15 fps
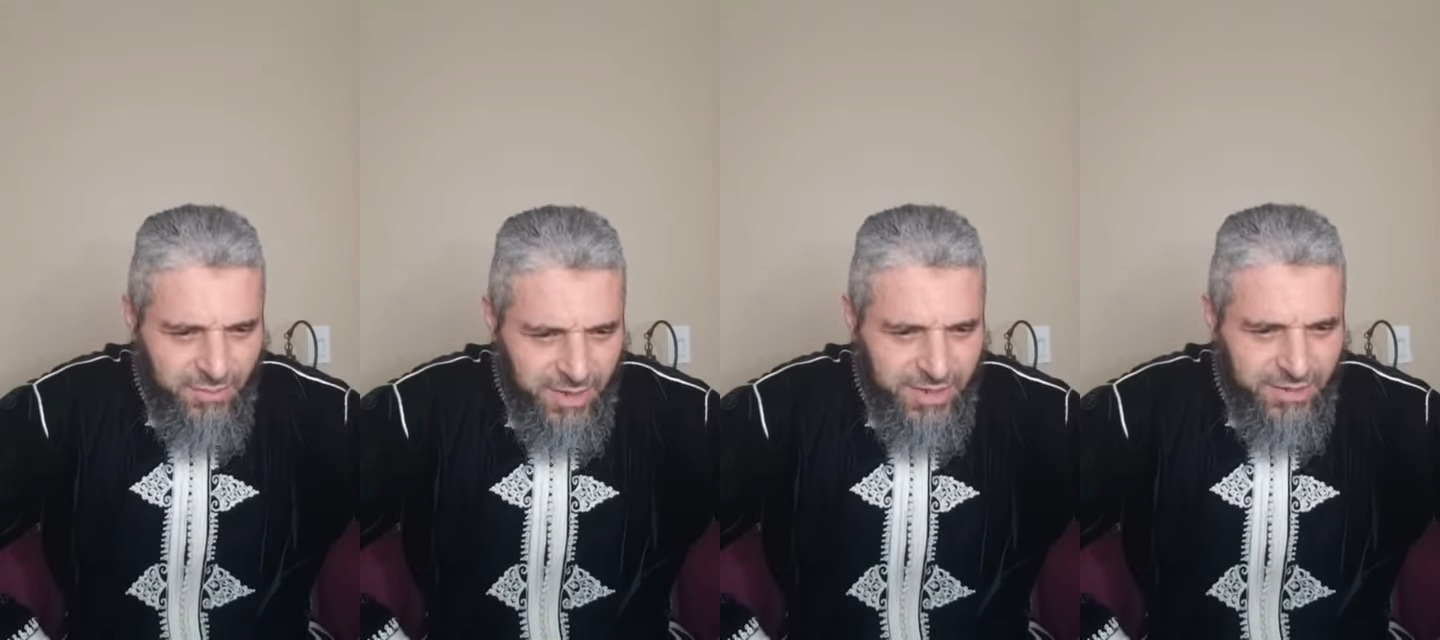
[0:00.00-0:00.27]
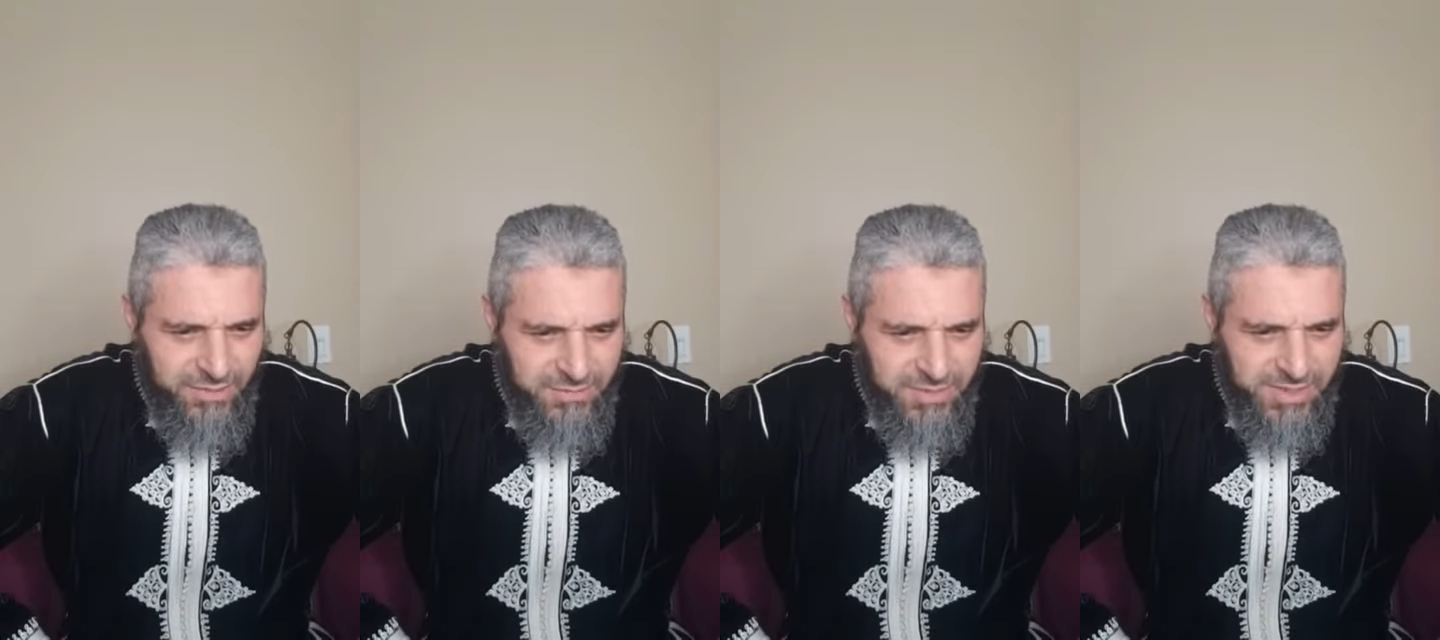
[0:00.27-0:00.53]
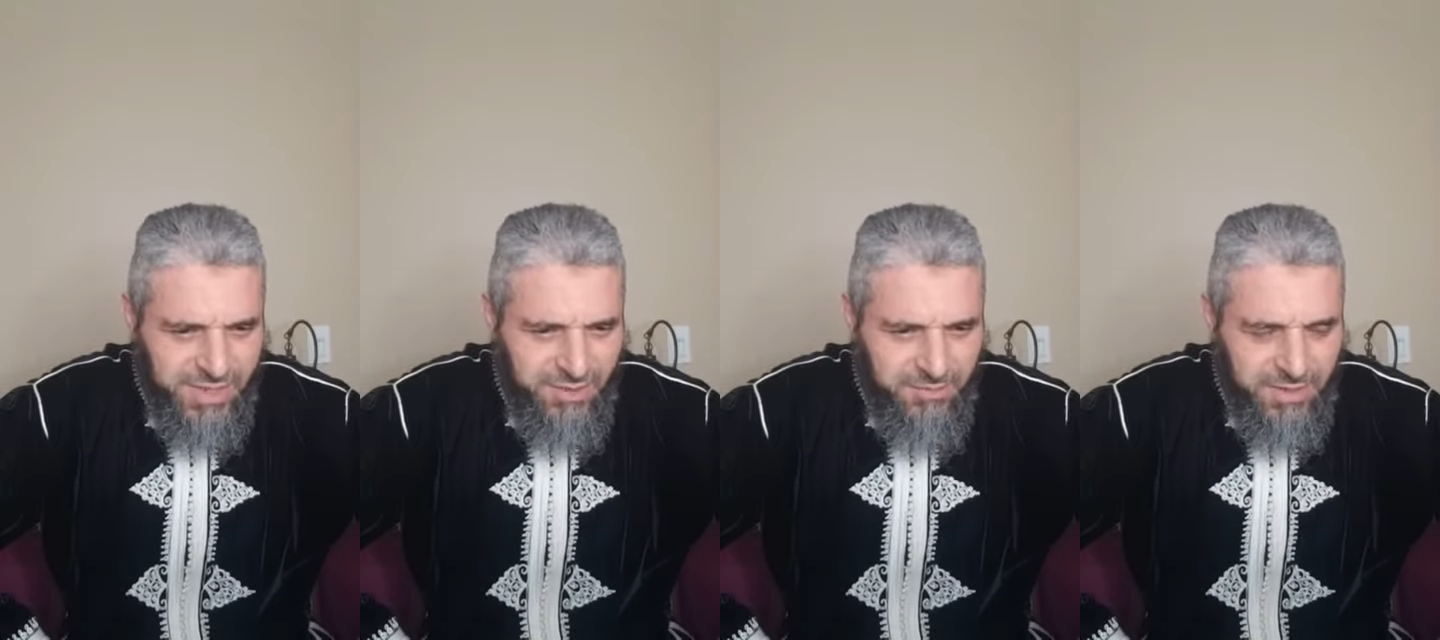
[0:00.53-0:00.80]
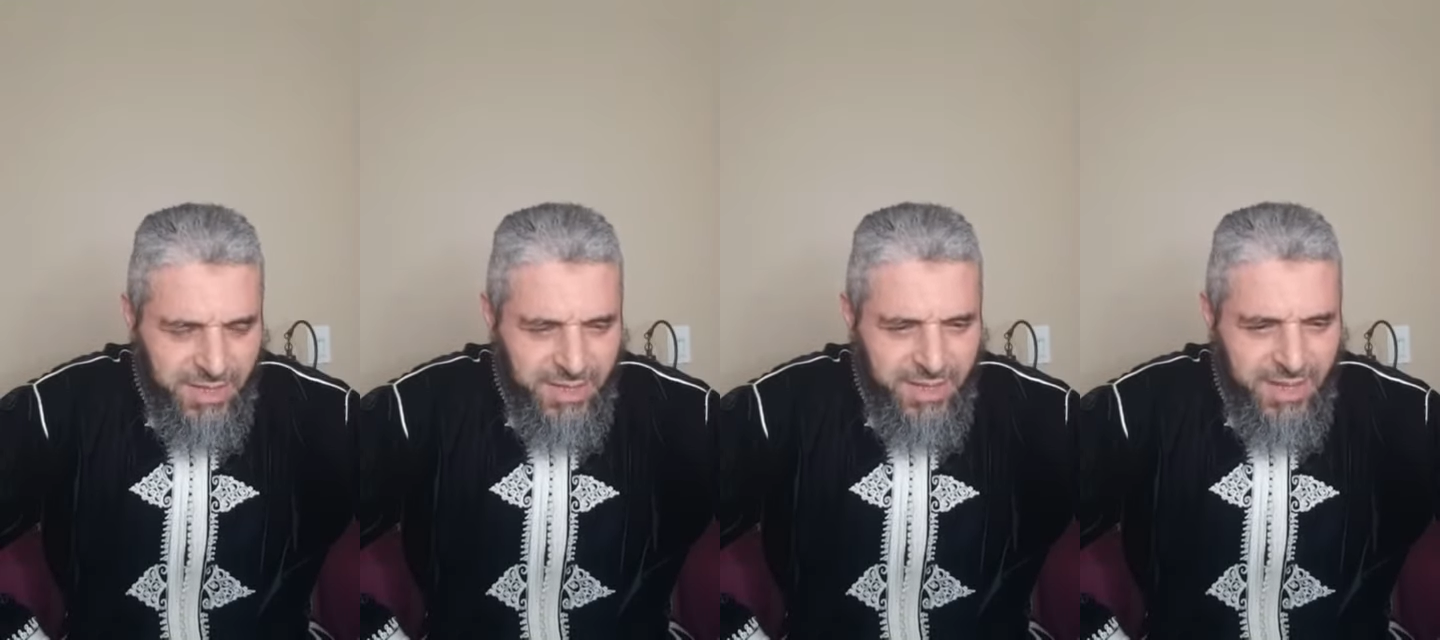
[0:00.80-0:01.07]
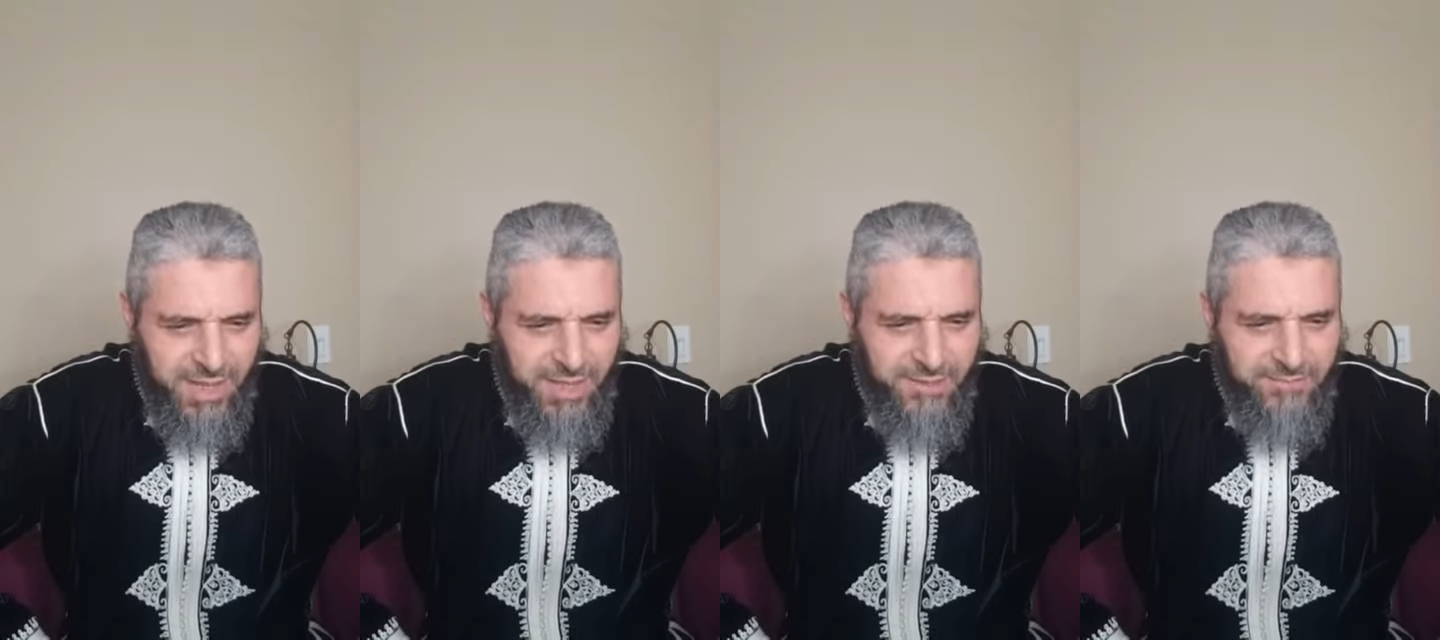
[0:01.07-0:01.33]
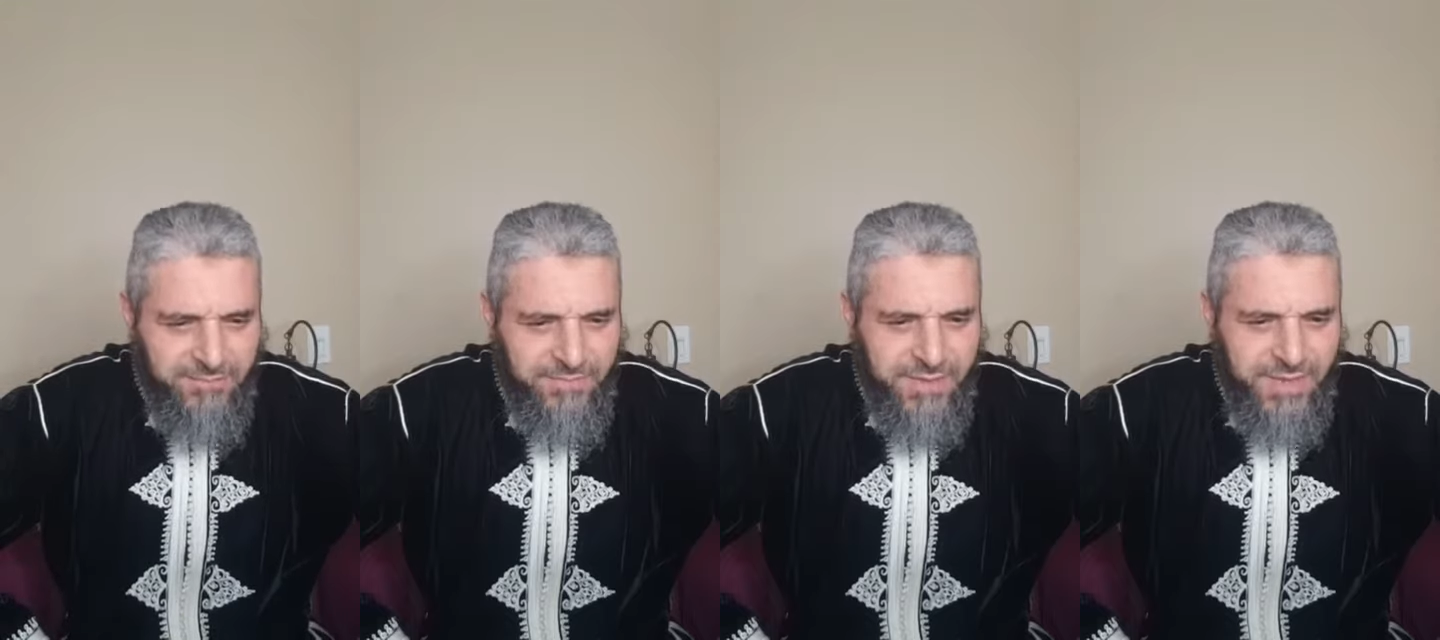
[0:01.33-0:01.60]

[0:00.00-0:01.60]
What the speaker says: Wa alaikum assalam. Rahmatullah.